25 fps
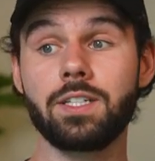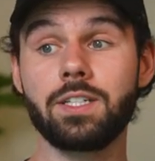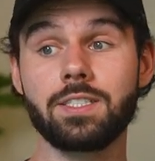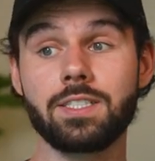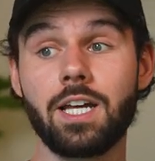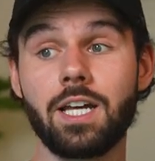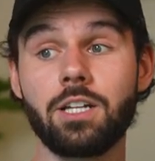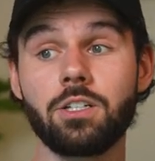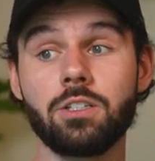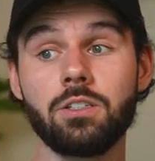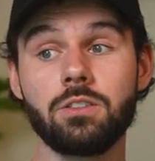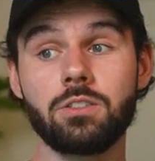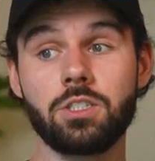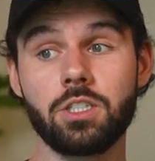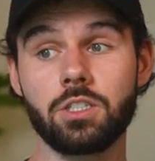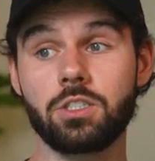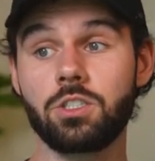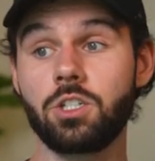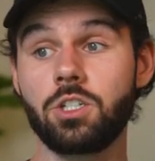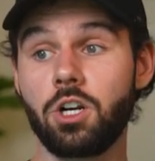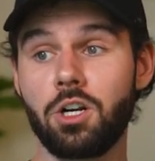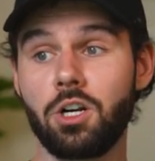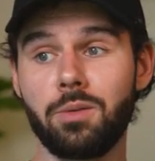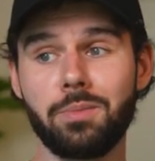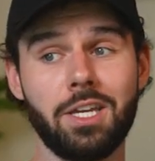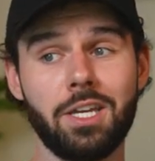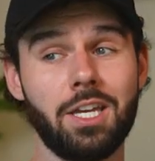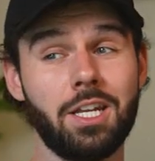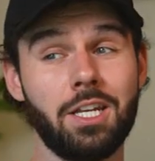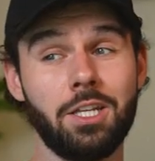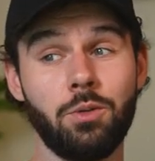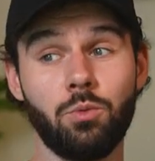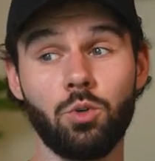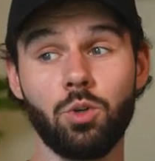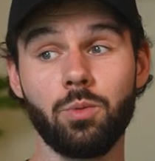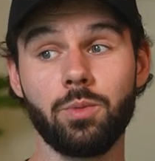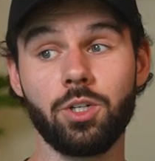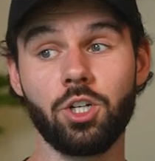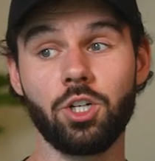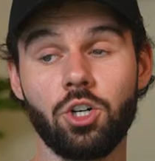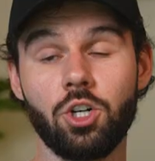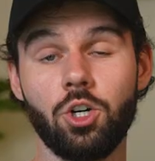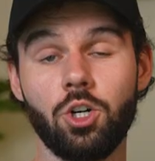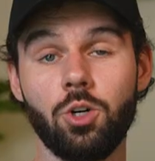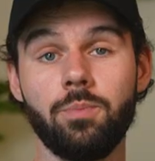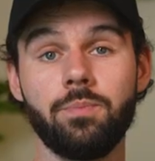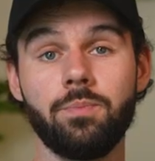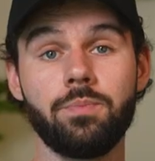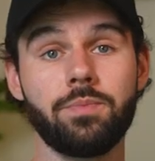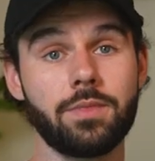nostalgic charm to any room
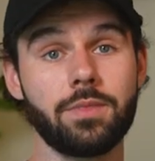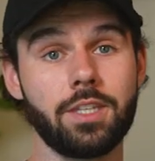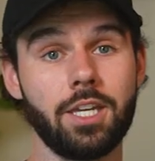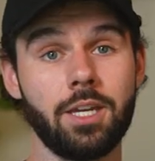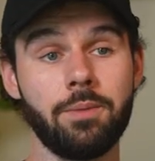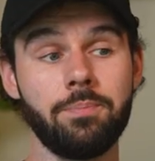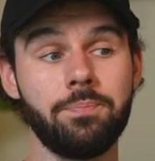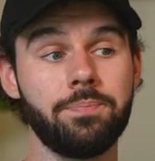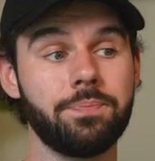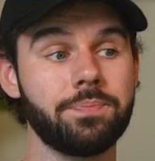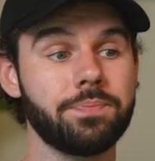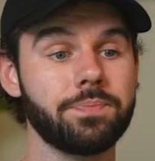home, okay?